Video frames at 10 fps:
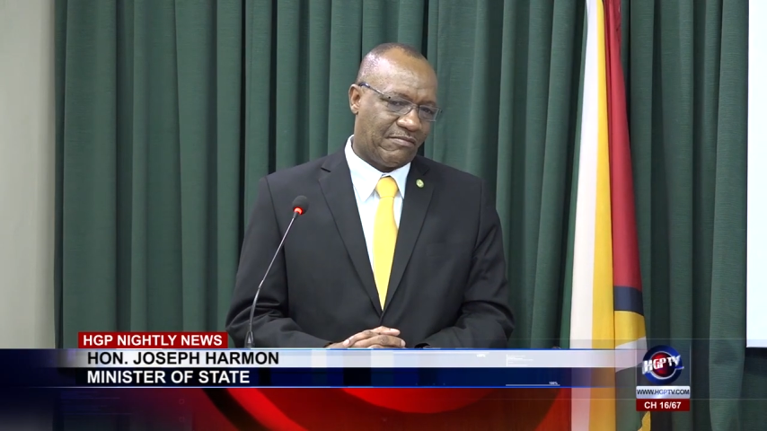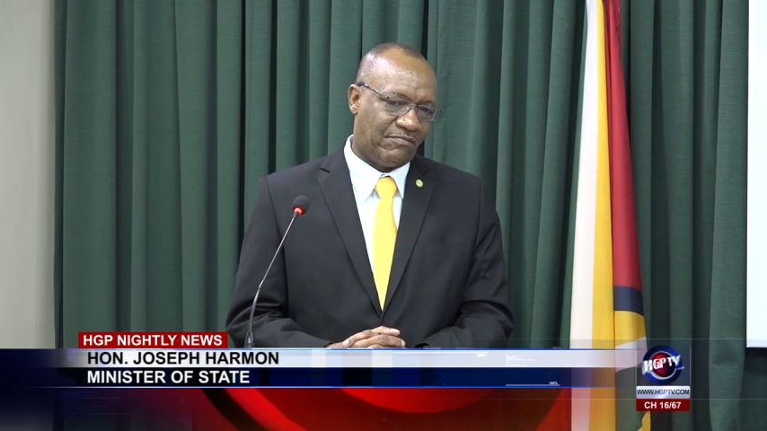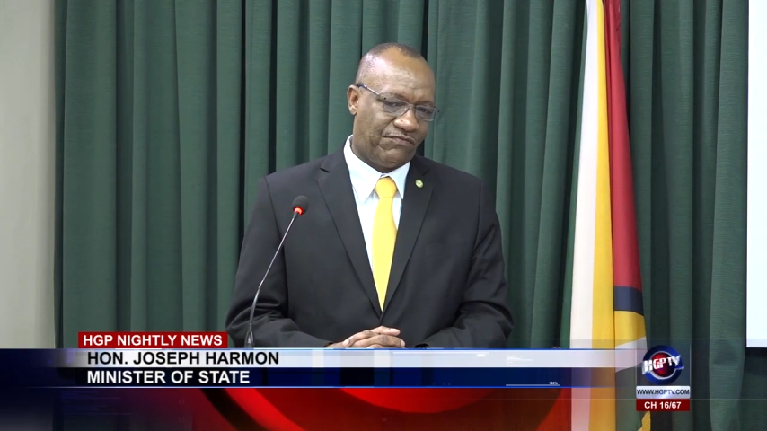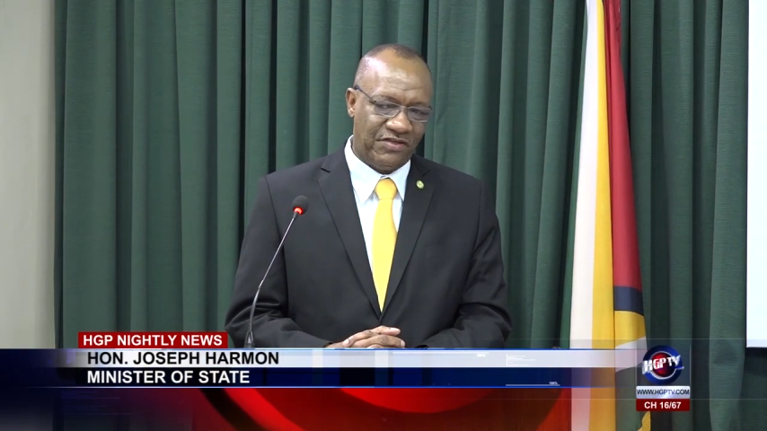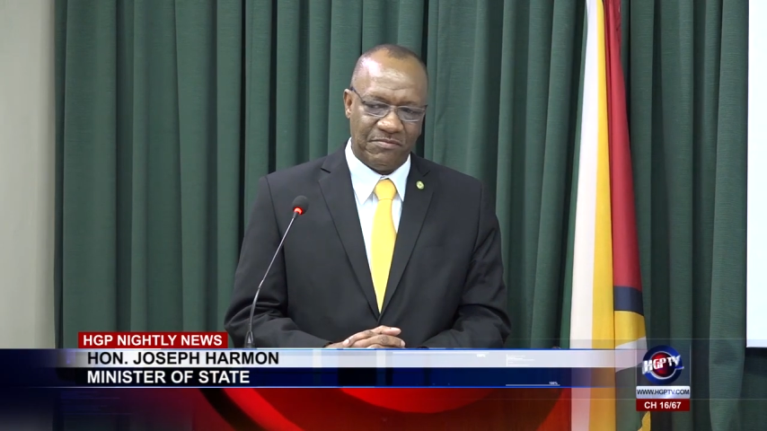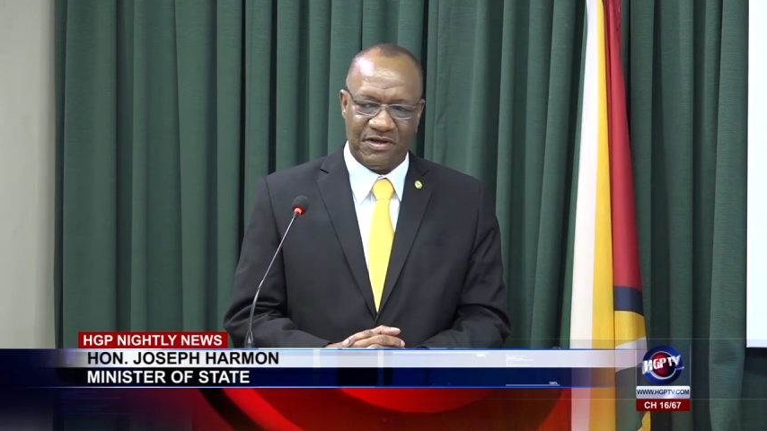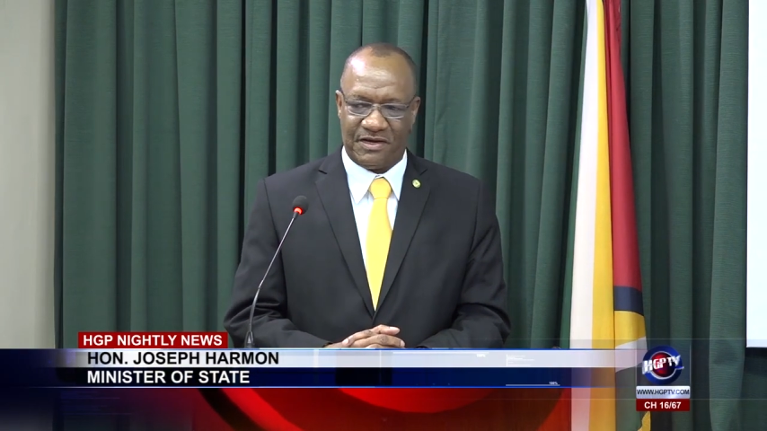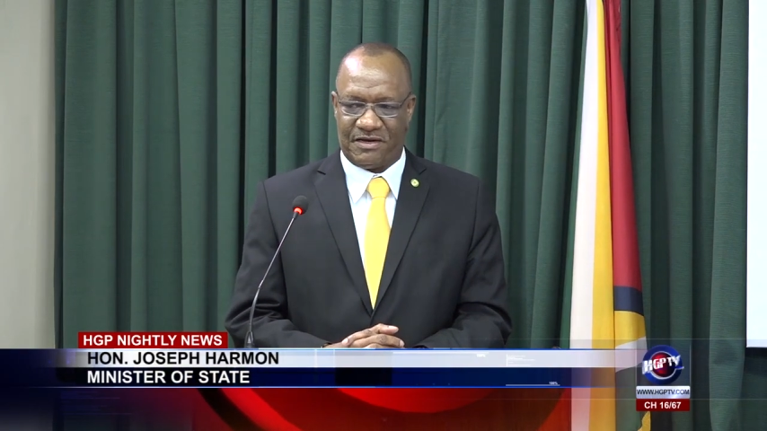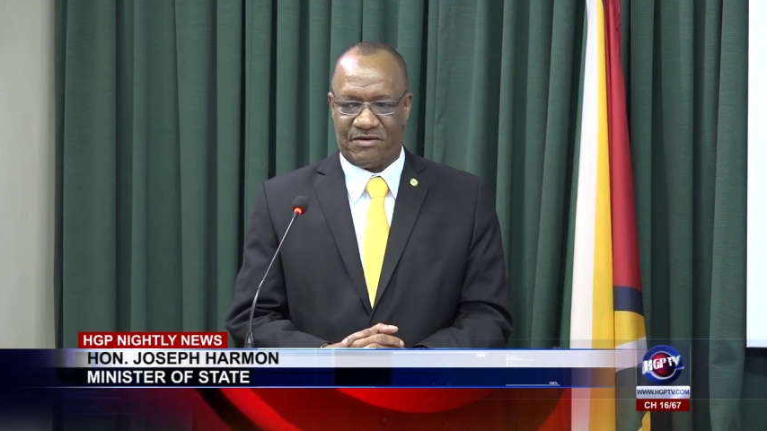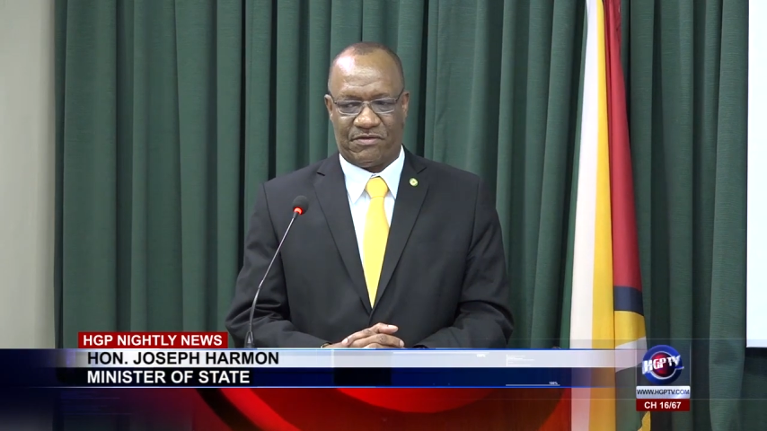female
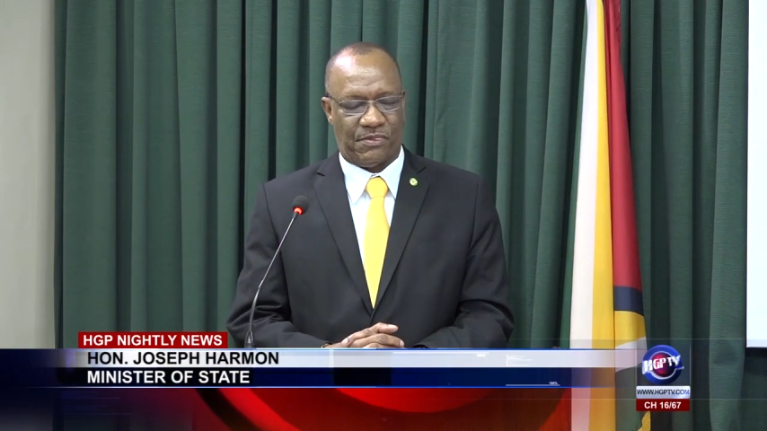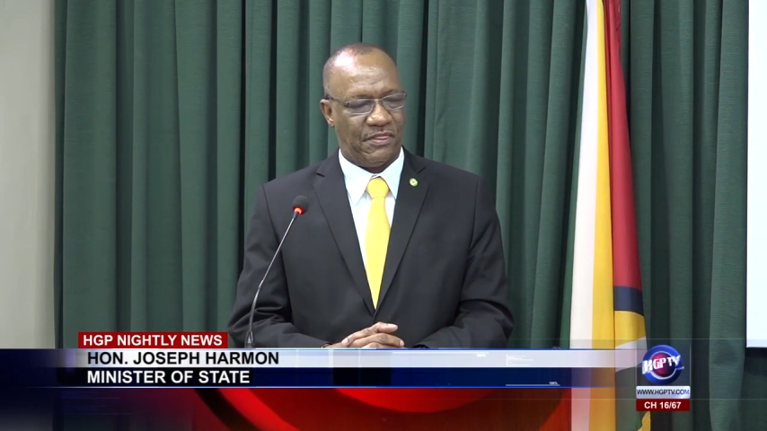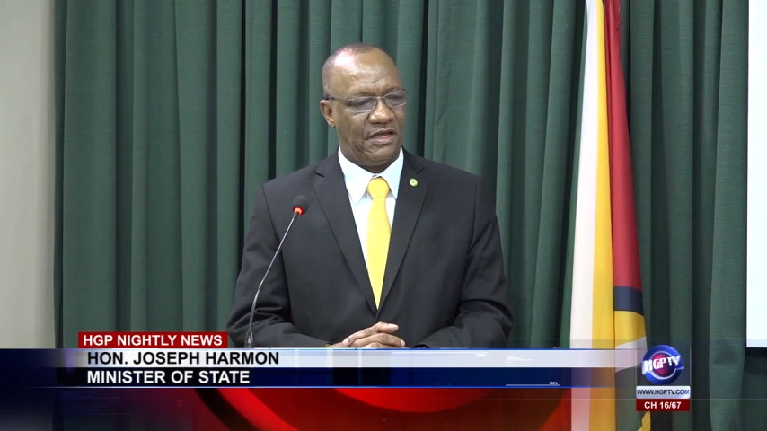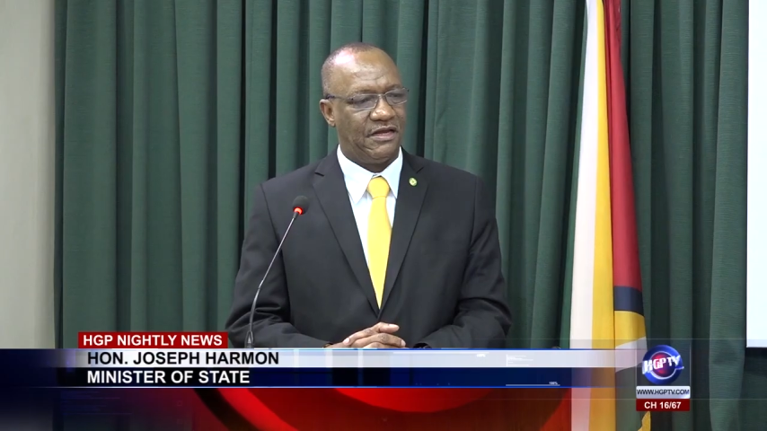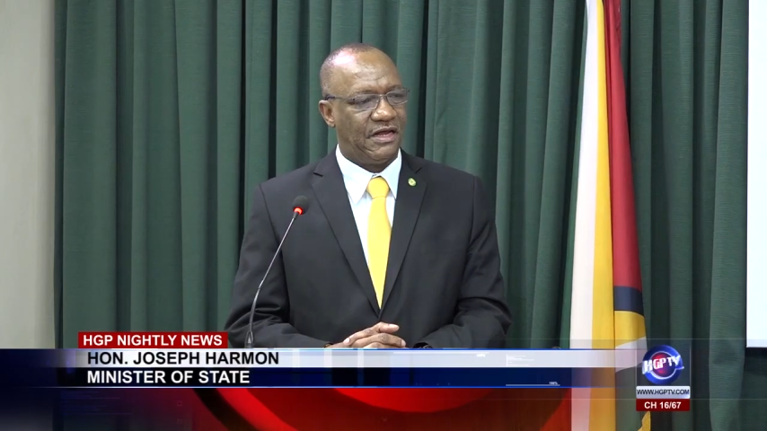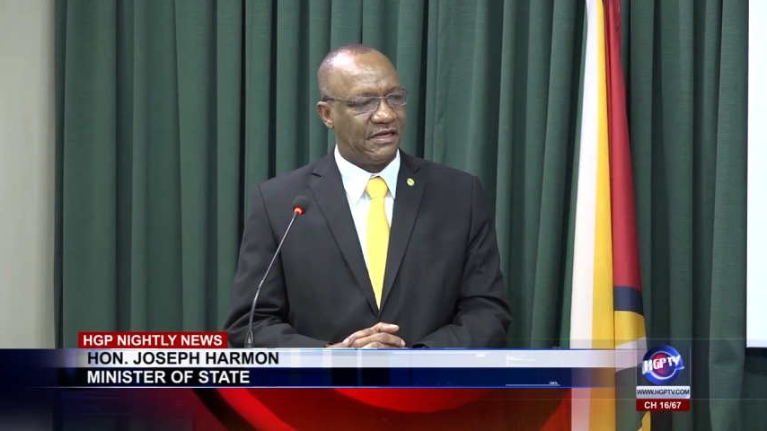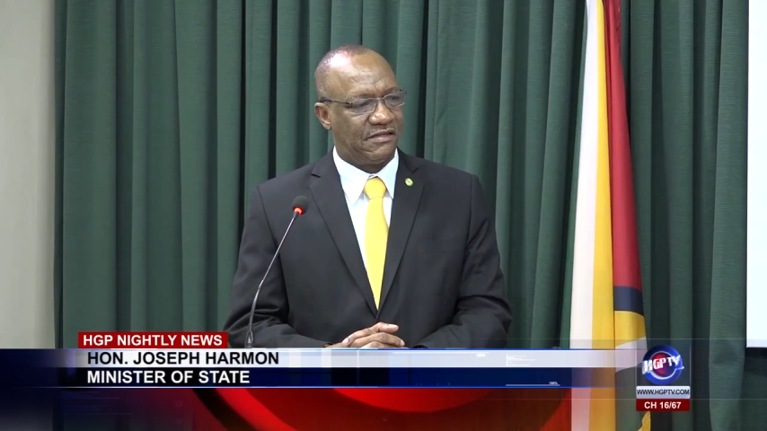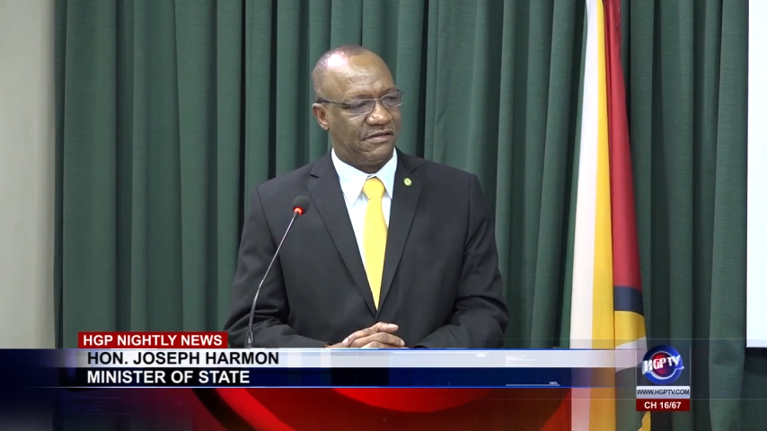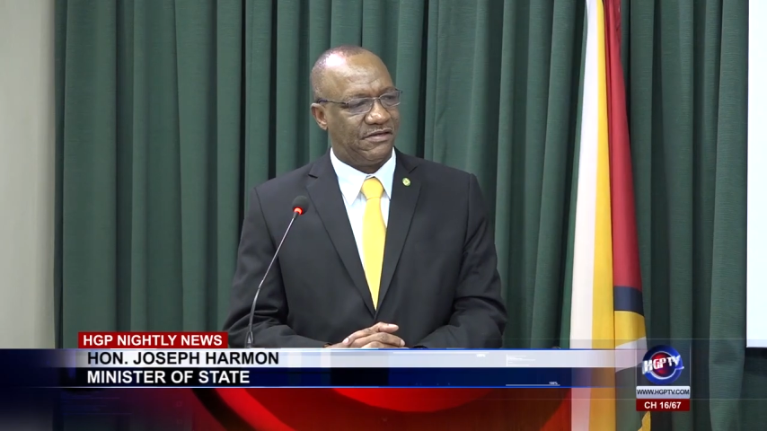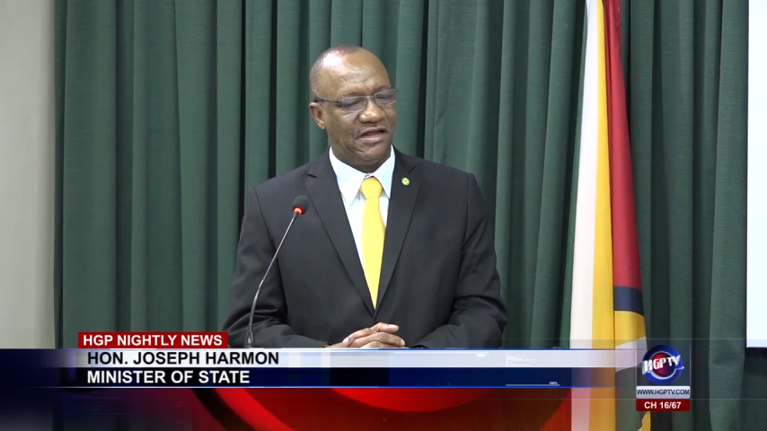in that.
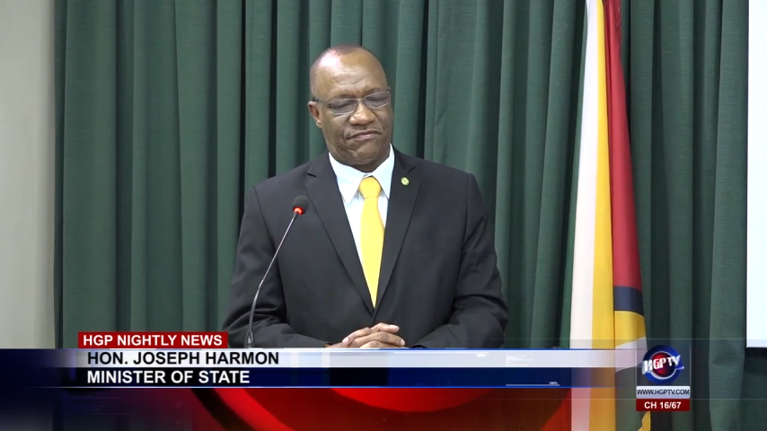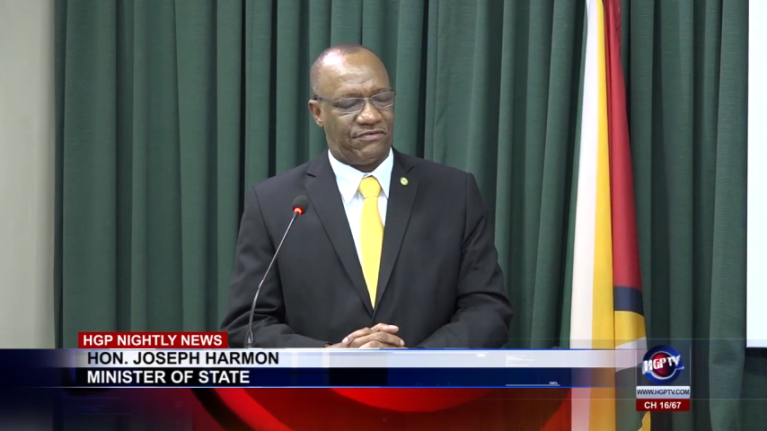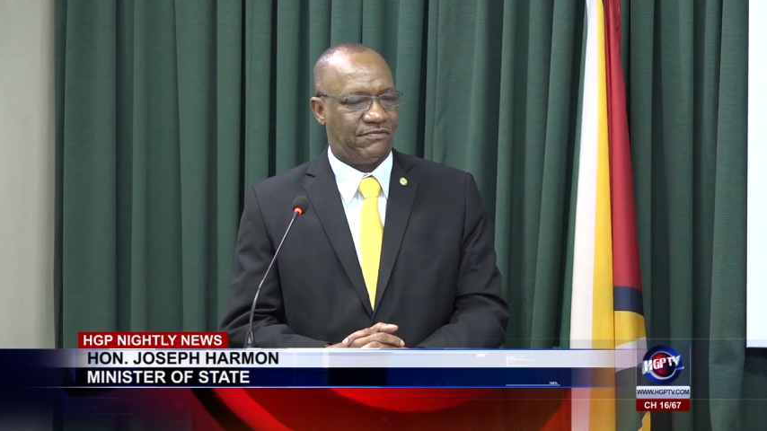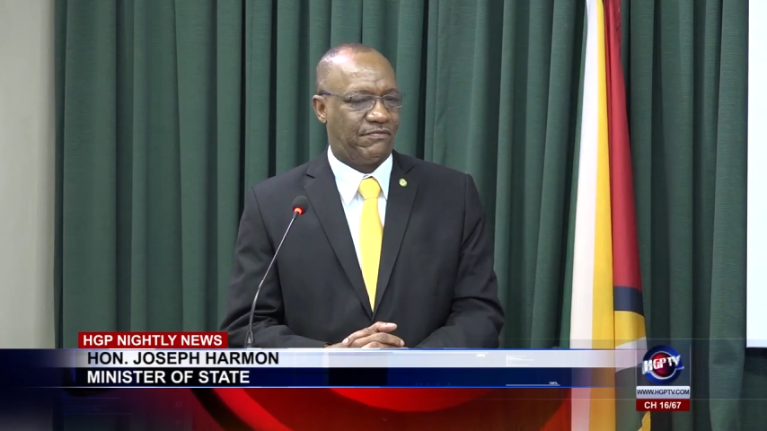Never.